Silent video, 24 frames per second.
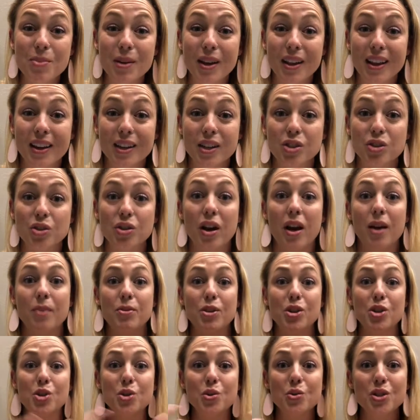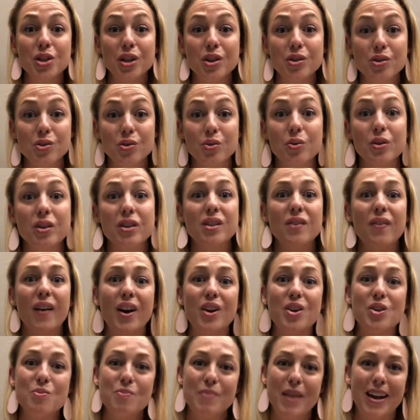be like a tribe because you share stories of how
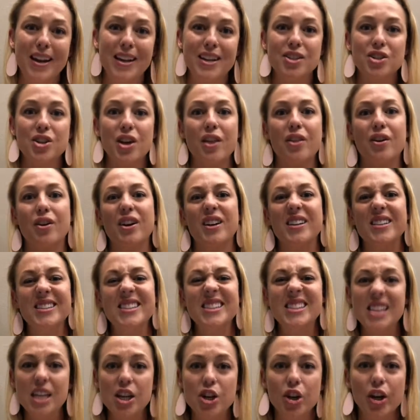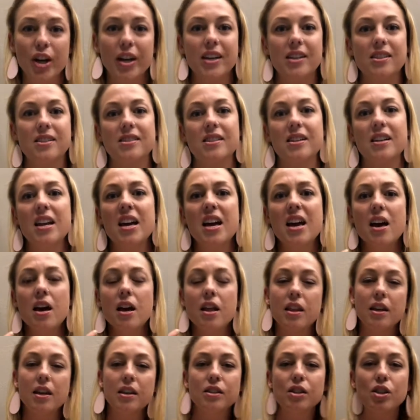you met each other and secrets and
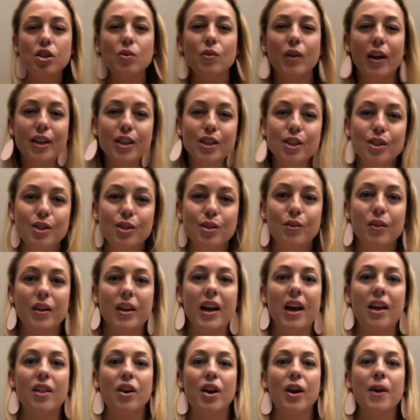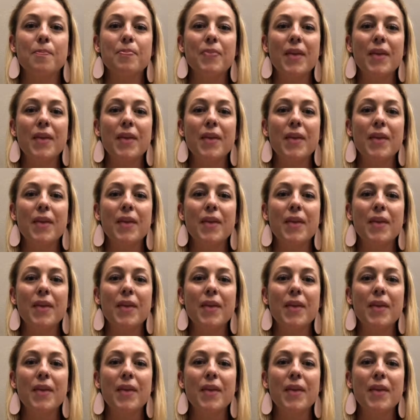things that you like to do together.